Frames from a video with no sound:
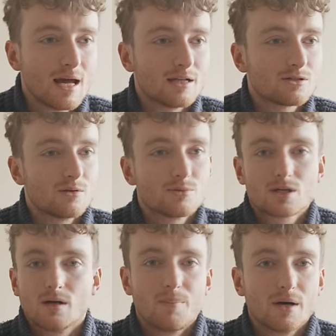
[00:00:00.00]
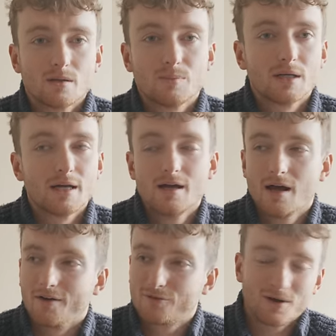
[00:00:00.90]
And so I'm just going to bite the bullet.
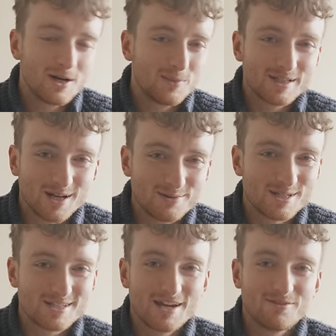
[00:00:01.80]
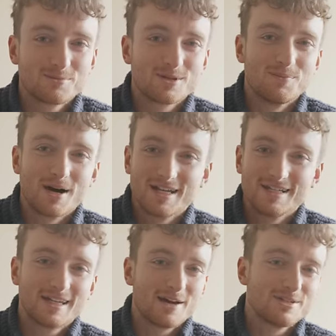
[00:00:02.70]
I've got a little bit of time to save up some
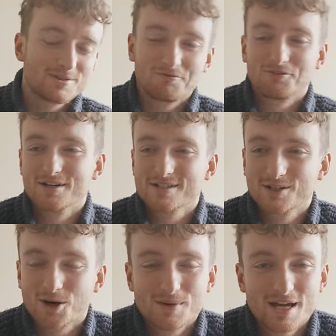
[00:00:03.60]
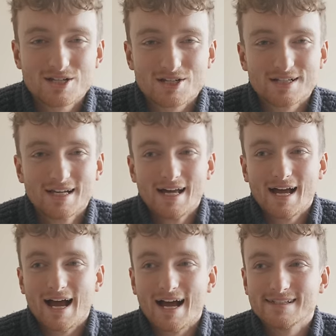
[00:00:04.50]
money, get me some flights and accommodation,
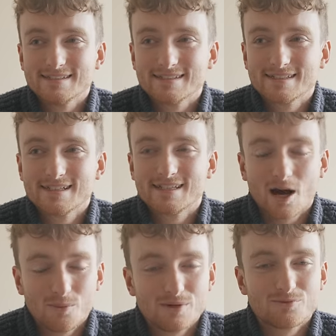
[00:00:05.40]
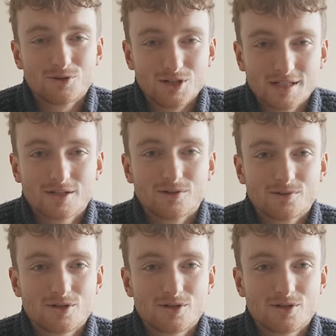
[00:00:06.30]
and that'll be really cool.